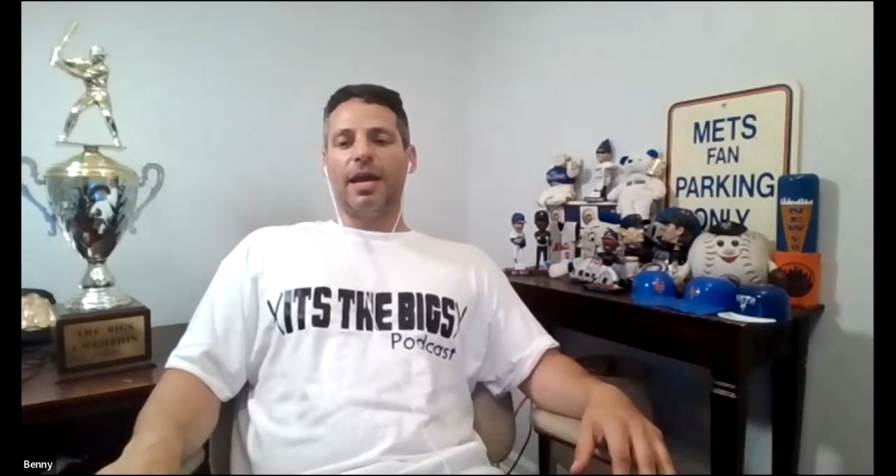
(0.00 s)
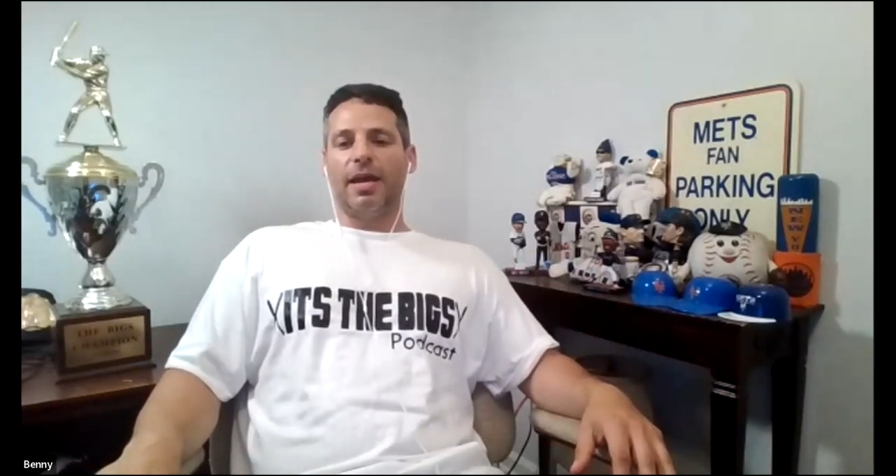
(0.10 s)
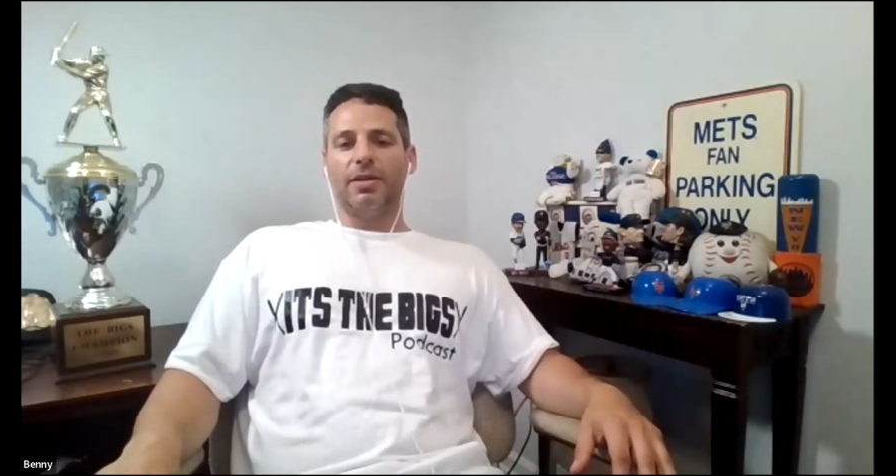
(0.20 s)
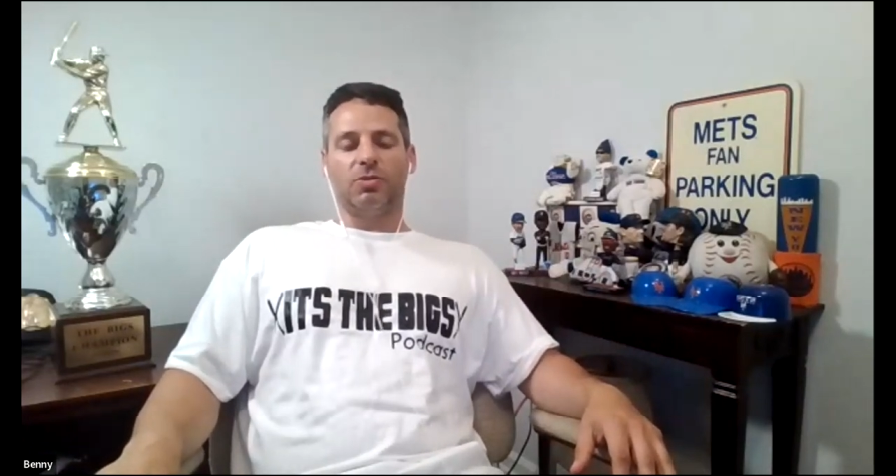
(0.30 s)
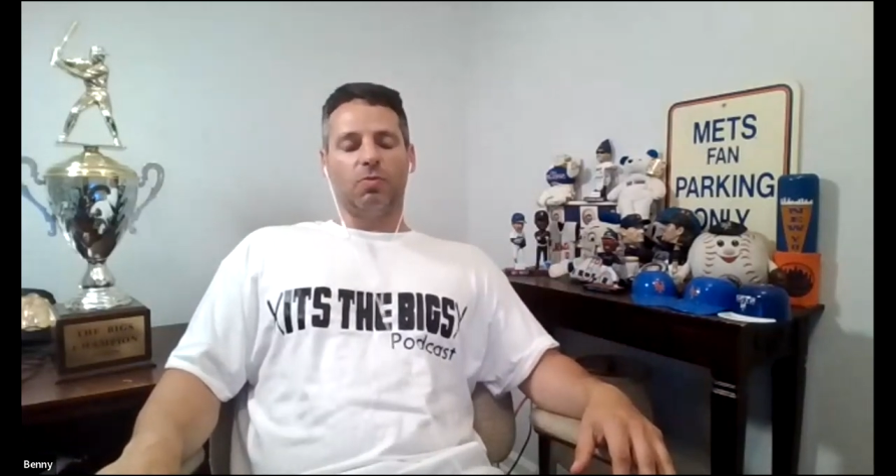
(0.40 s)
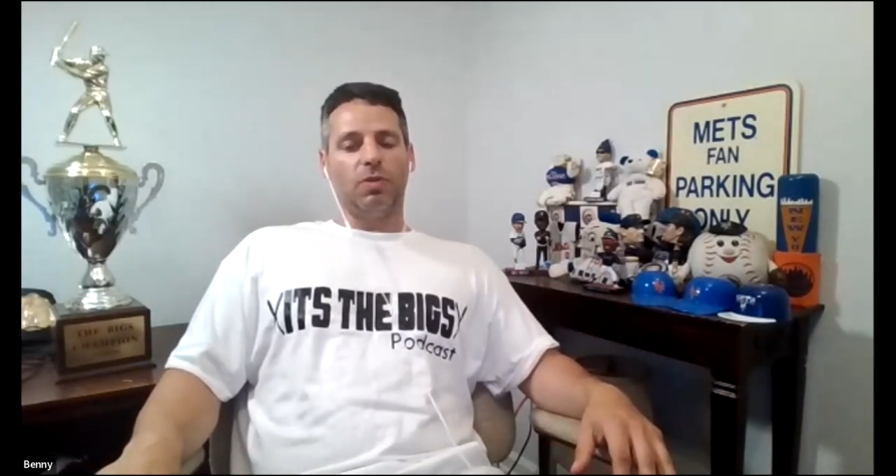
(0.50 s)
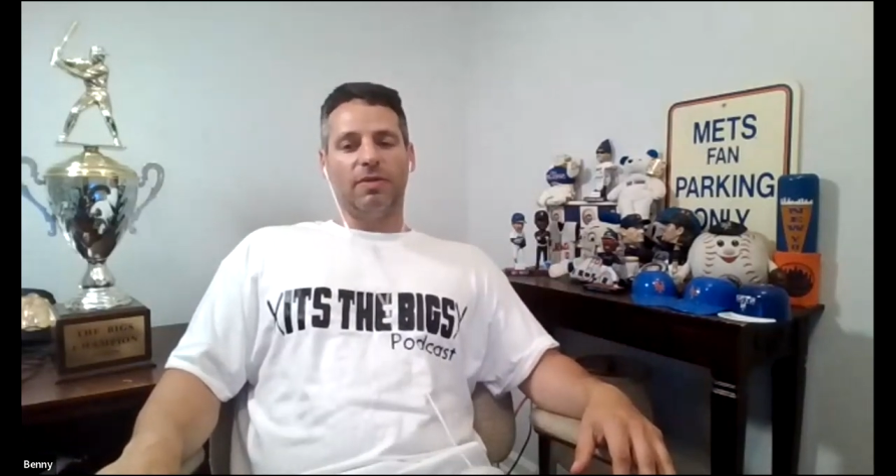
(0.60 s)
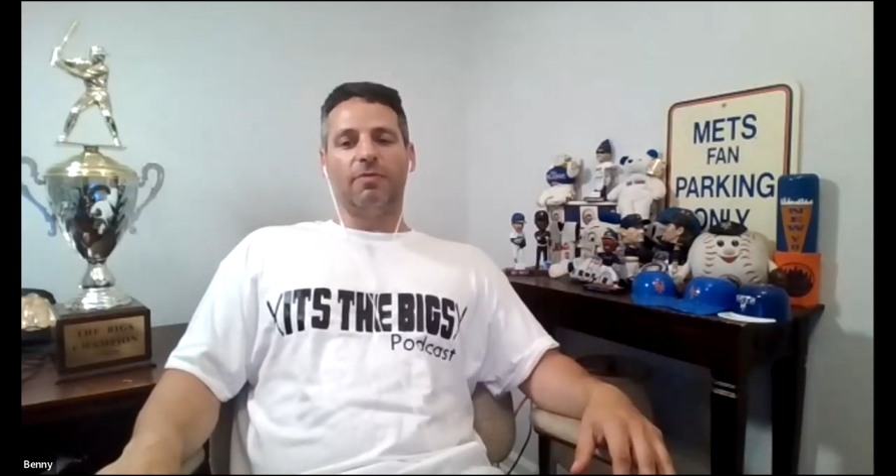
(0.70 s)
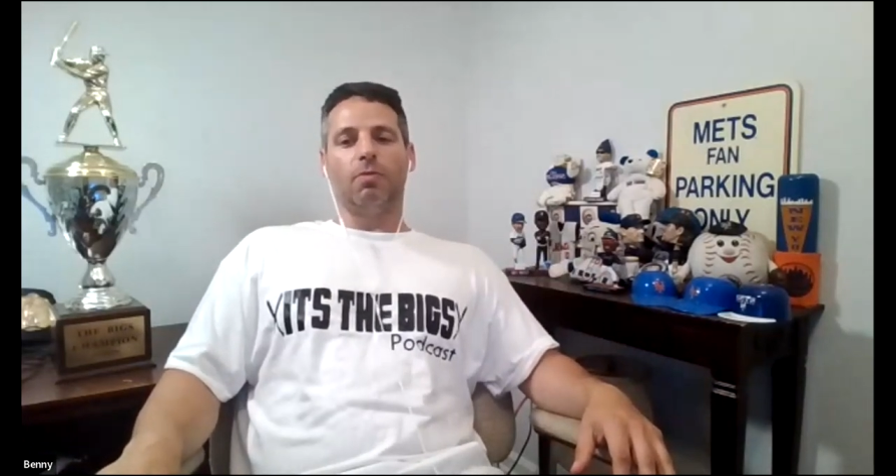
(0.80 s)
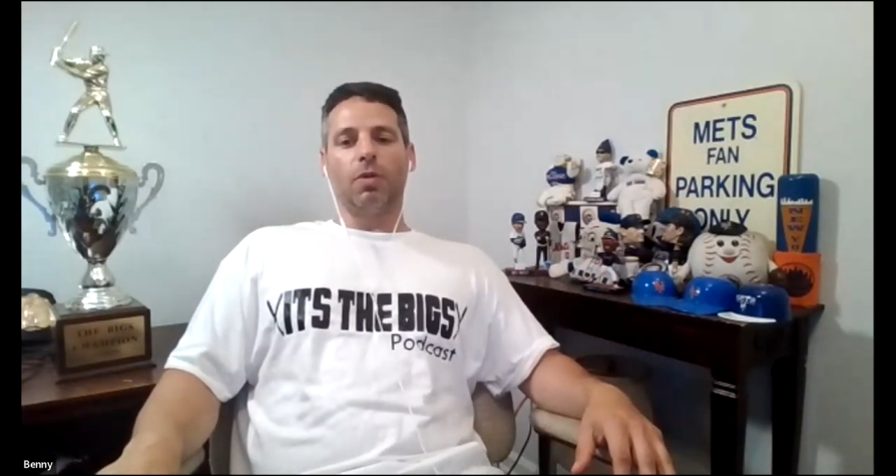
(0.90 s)
And
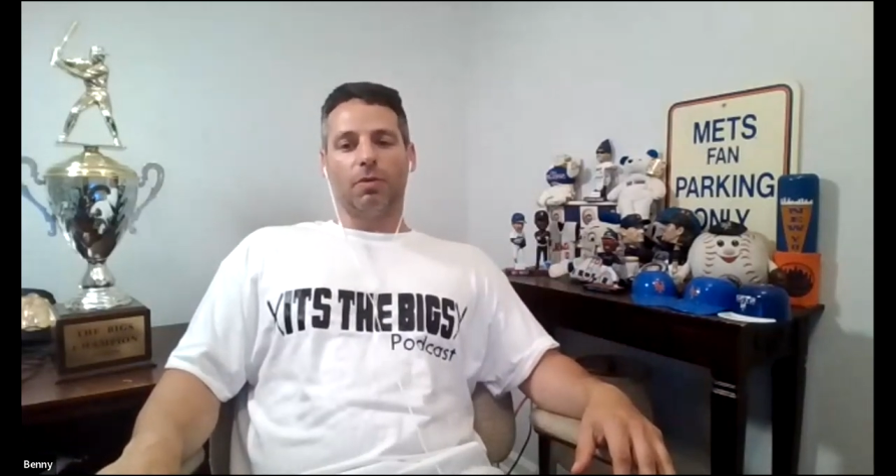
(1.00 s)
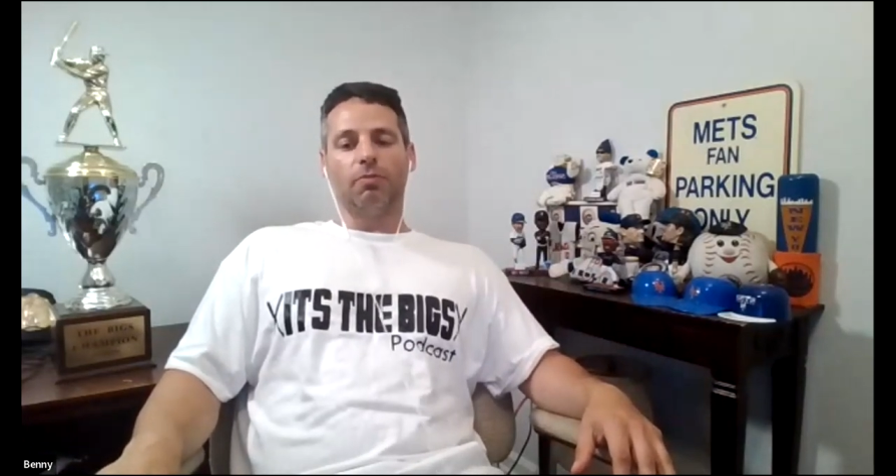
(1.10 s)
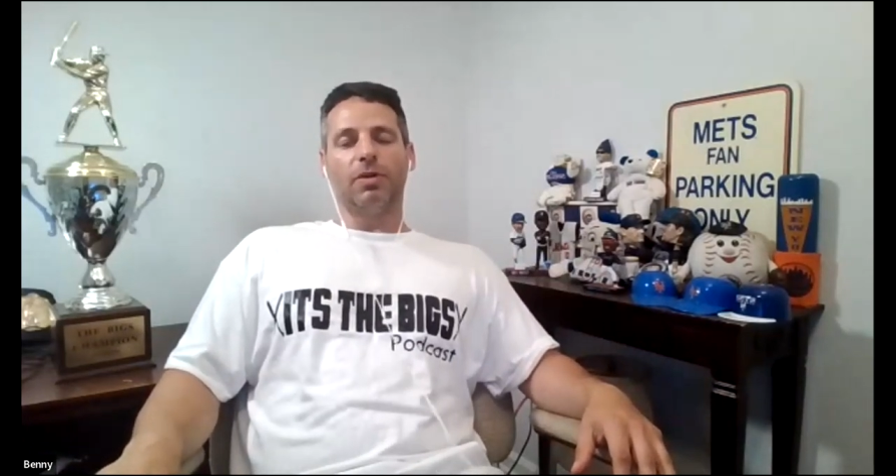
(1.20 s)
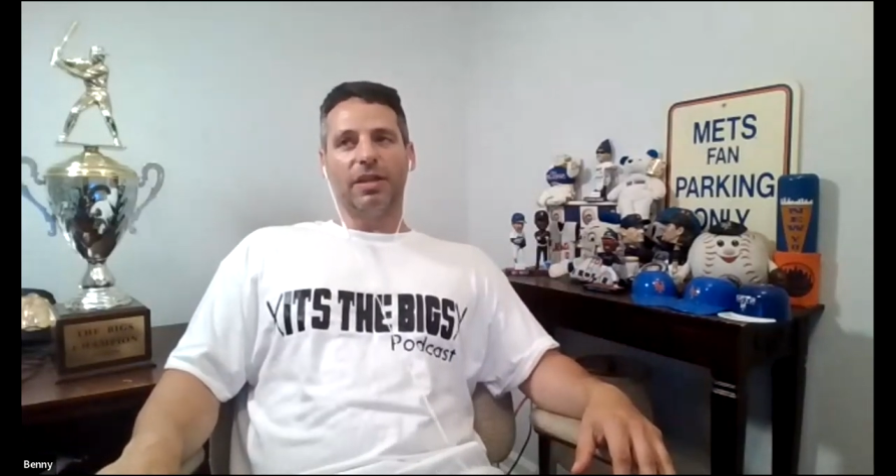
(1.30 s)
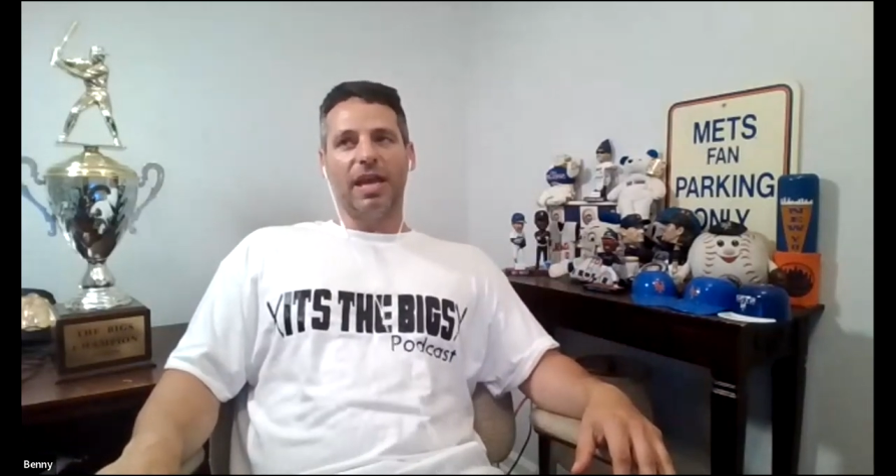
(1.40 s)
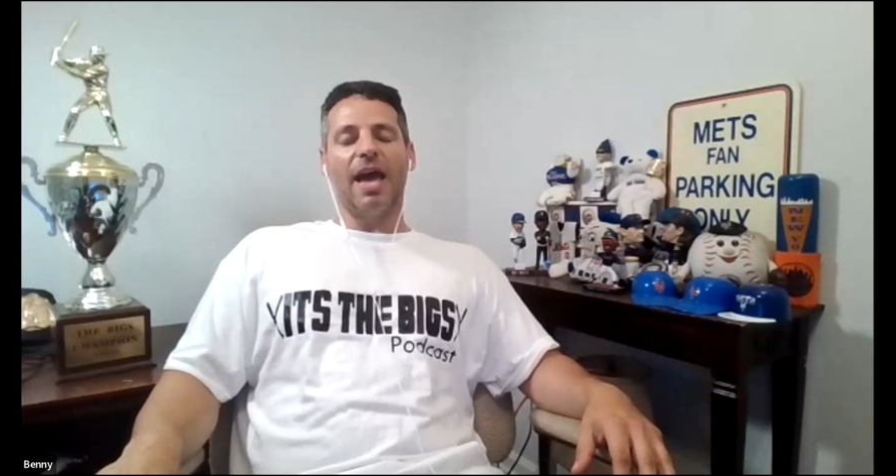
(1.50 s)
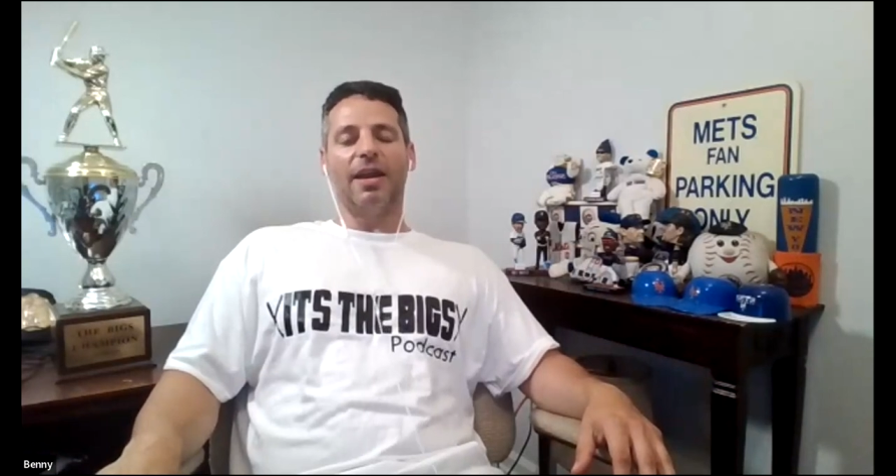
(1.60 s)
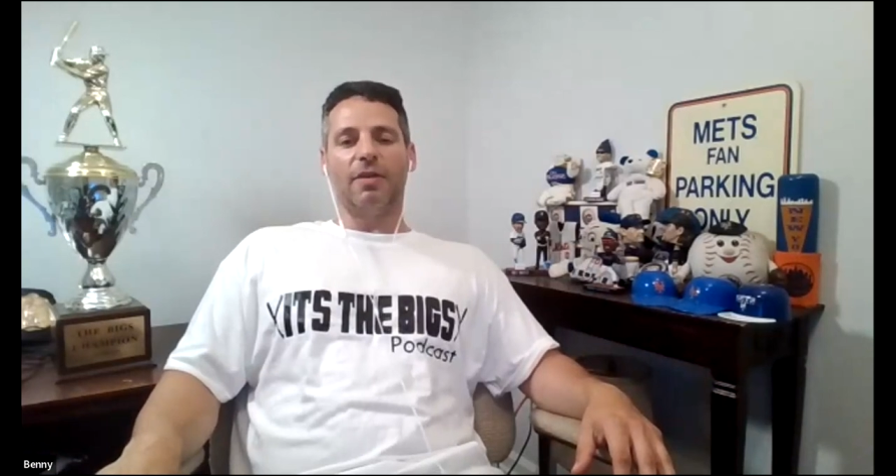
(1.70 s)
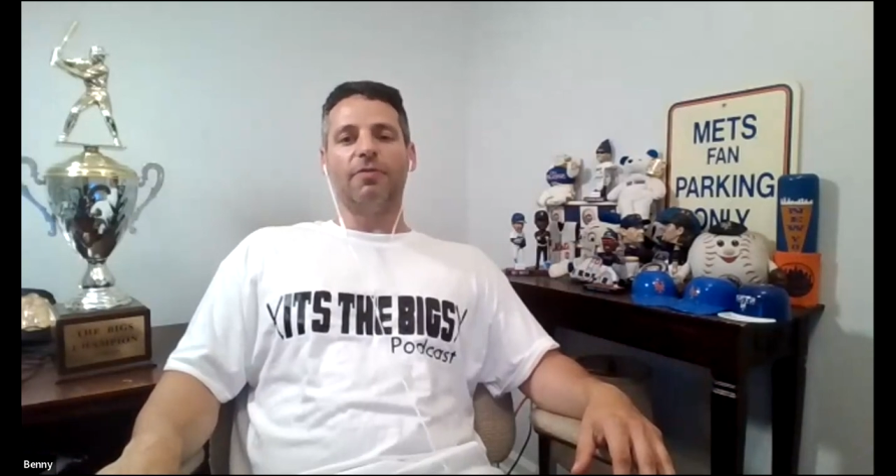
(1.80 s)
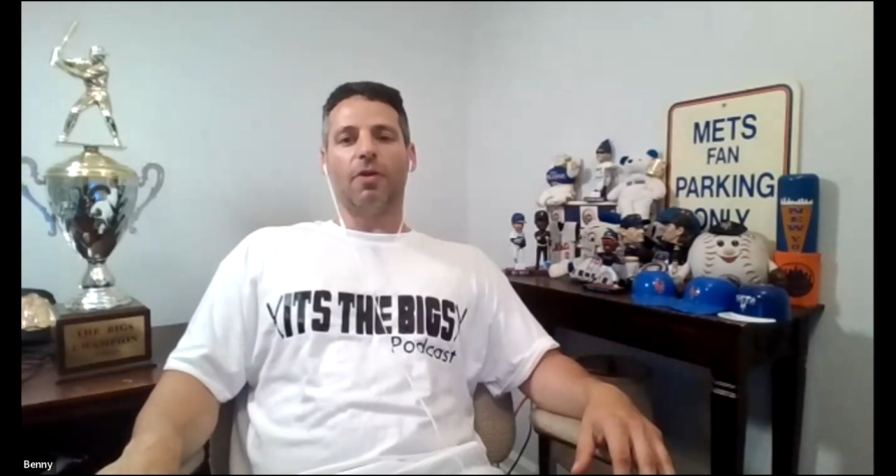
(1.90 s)
we're really headed